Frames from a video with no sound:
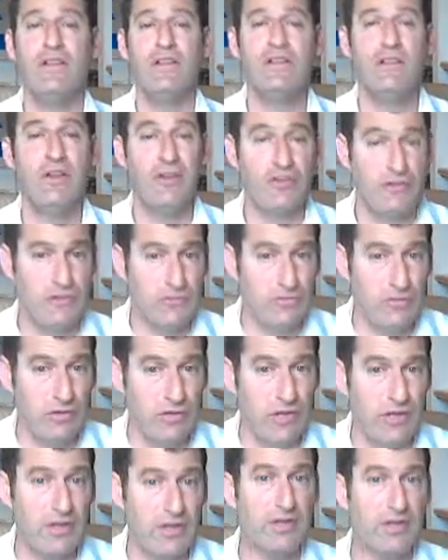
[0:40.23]
The Aruch
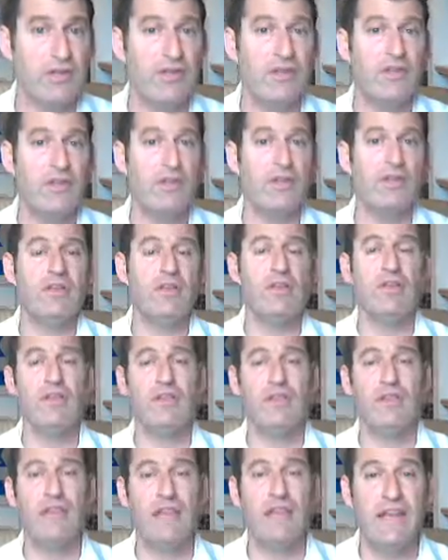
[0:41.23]
Shulchan,
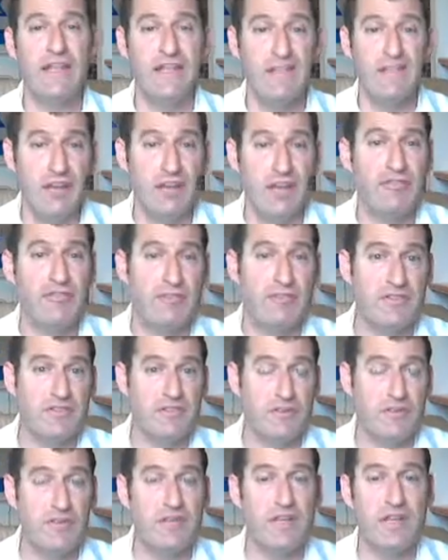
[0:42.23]
in late 1800s,
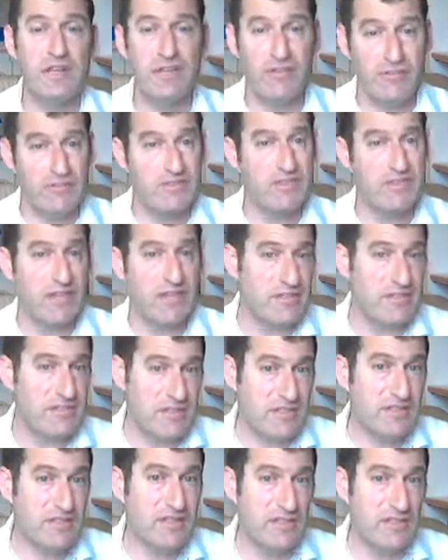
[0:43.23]
early 1900s, says,